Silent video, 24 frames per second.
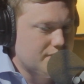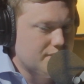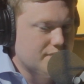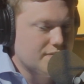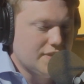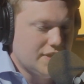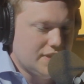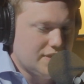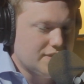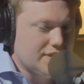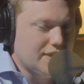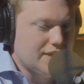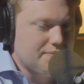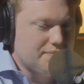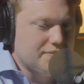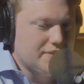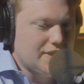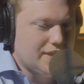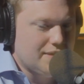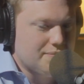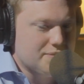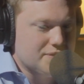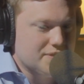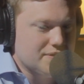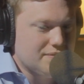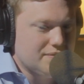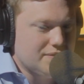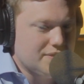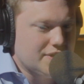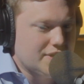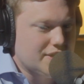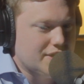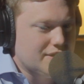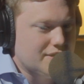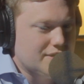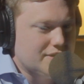No,
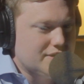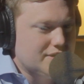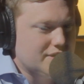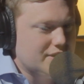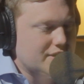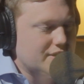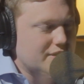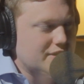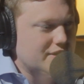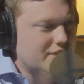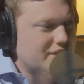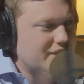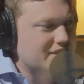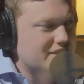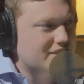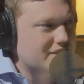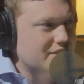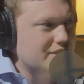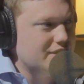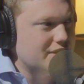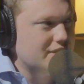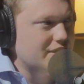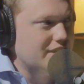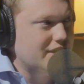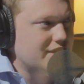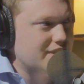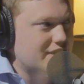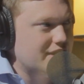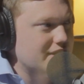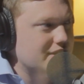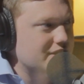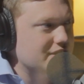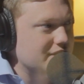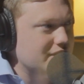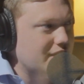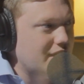absolutely, and it
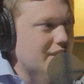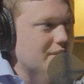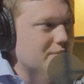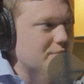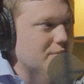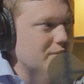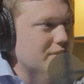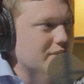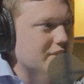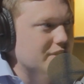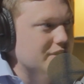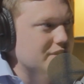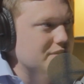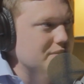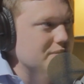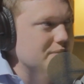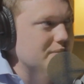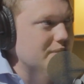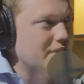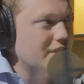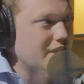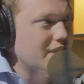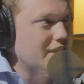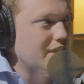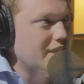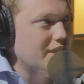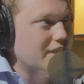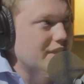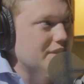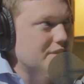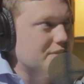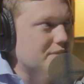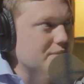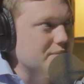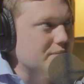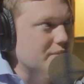takes a lot of work to
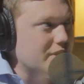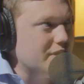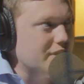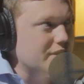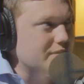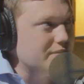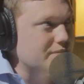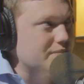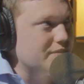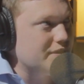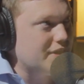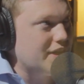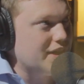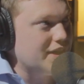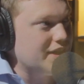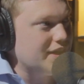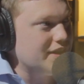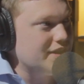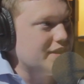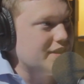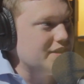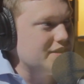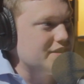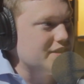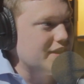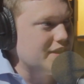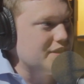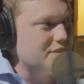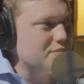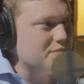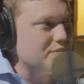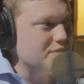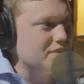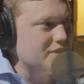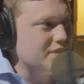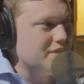kind of get these things
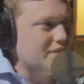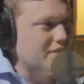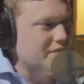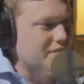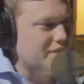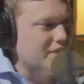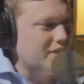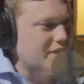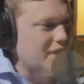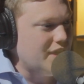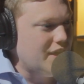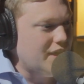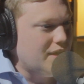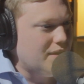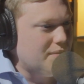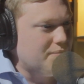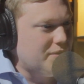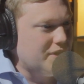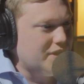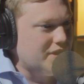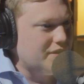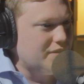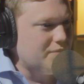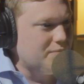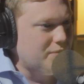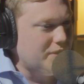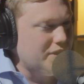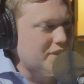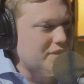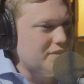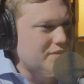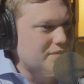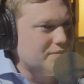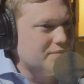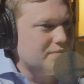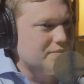resolved. But when
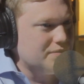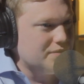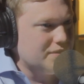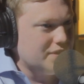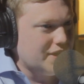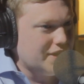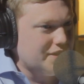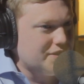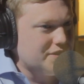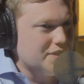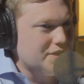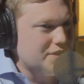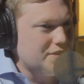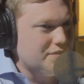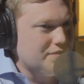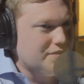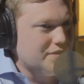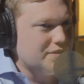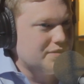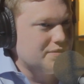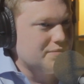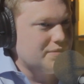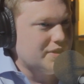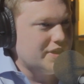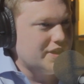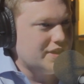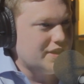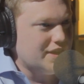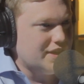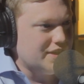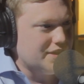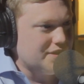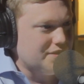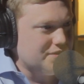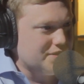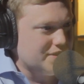you, like you said, you underwent,
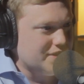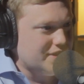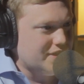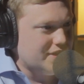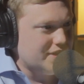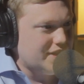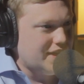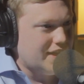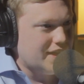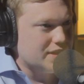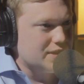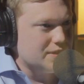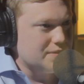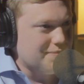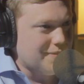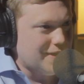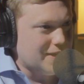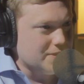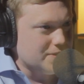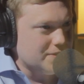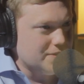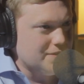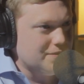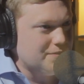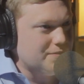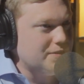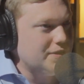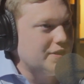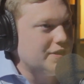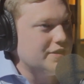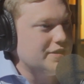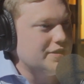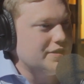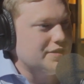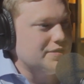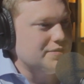you saw attacks in
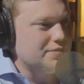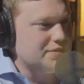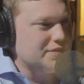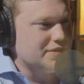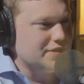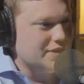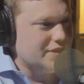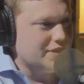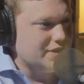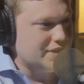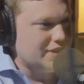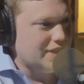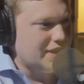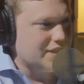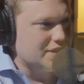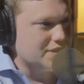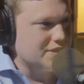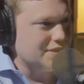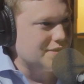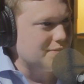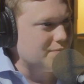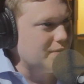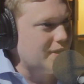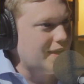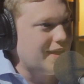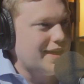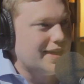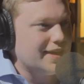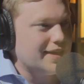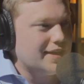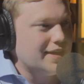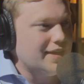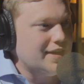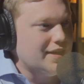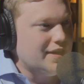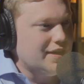Macedonia, you saw attacks in
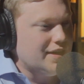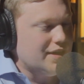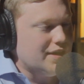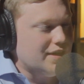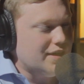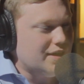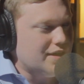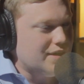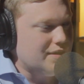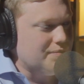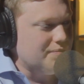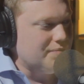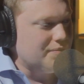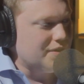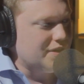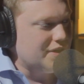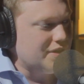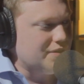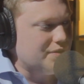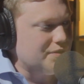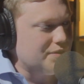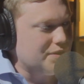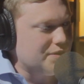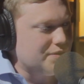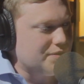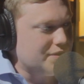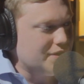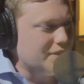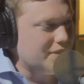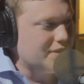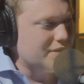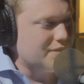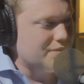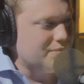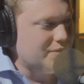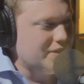Iraq. You know, your
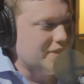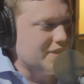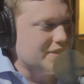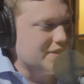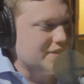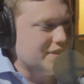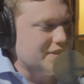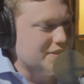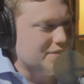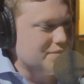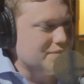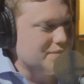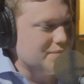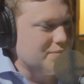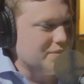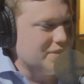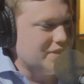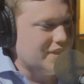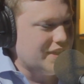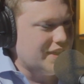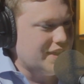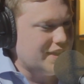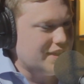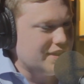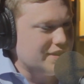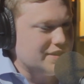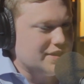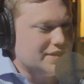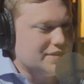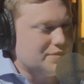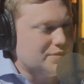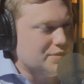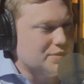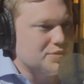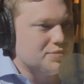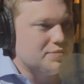daughter witnessed these horrible things, and of
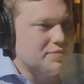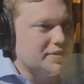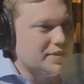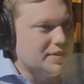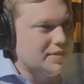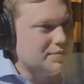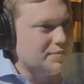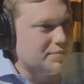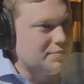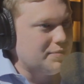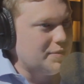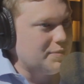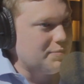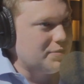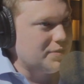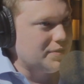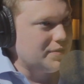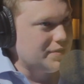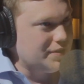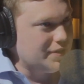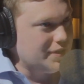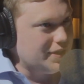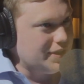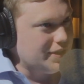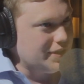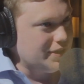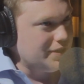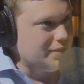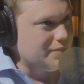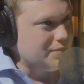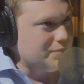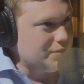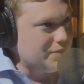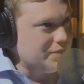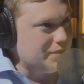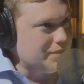course, we all remember, you know,
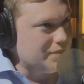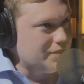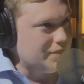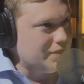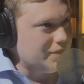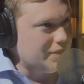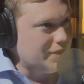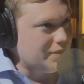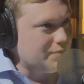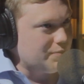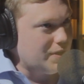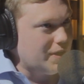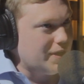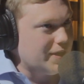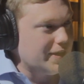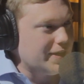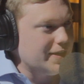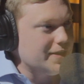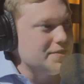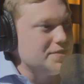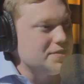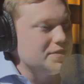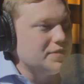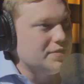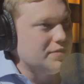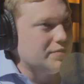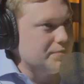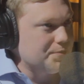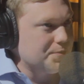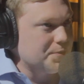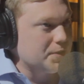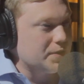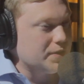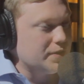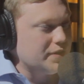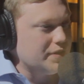when the Iranians, you know,
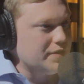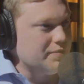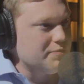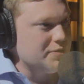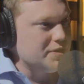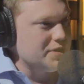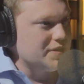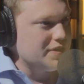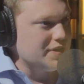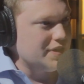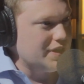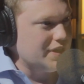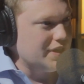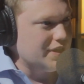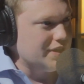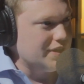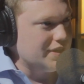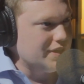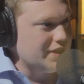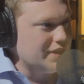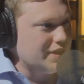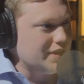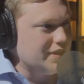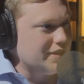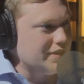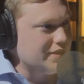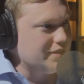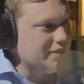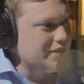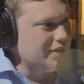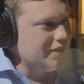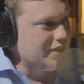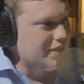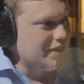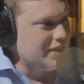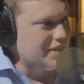overtook our embassy in the at
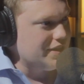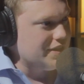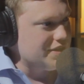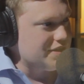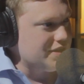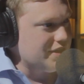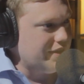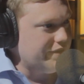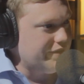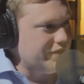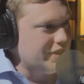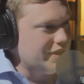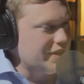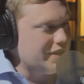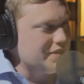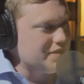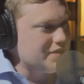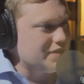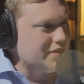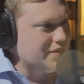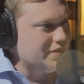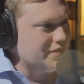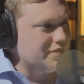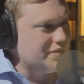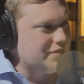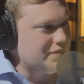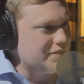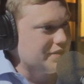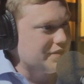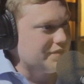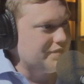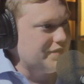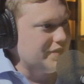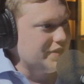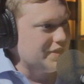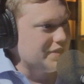the end of the 70s and took
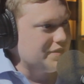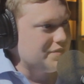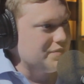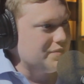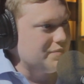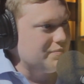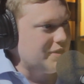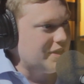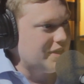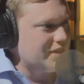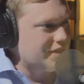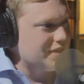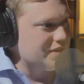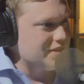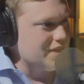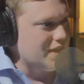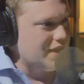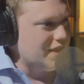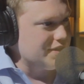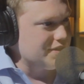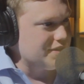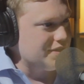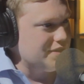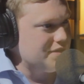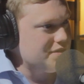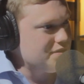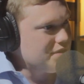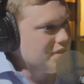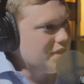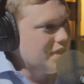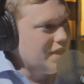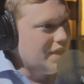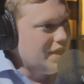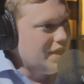52 Americans hostage.